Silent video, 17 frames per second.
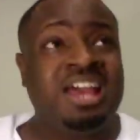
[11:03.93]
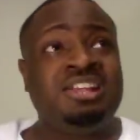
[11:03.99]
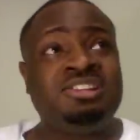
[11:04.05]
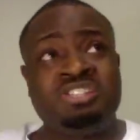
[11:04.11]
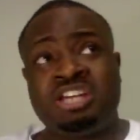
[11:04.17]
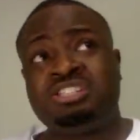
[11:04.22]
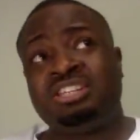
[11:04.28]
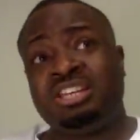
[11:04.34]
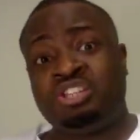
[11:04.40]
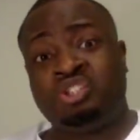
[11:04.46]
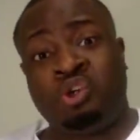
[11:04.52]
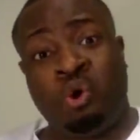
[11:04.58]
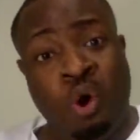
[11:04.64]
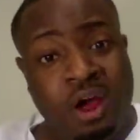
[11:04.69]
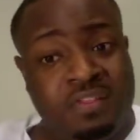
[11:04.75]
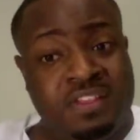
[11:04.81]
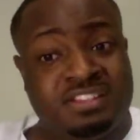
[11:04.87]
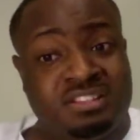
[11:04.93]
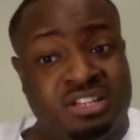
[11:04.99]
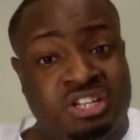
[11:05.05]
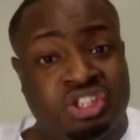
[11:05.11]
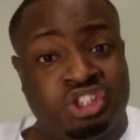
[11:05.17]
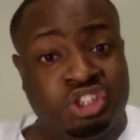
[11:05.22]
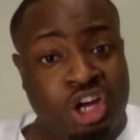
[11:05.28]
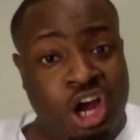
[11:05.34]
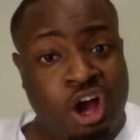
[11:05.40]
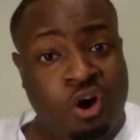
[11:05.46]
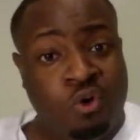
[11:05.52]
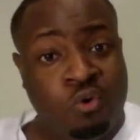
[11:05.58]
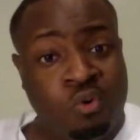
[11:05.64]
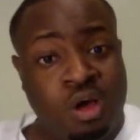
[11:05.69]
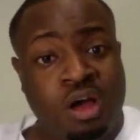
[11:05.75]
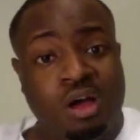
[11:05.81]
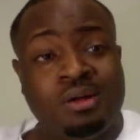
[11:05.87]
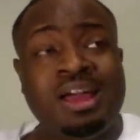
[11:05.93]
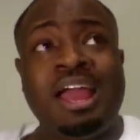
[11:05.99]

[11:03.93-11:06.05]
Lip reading: Just enjoy this little show.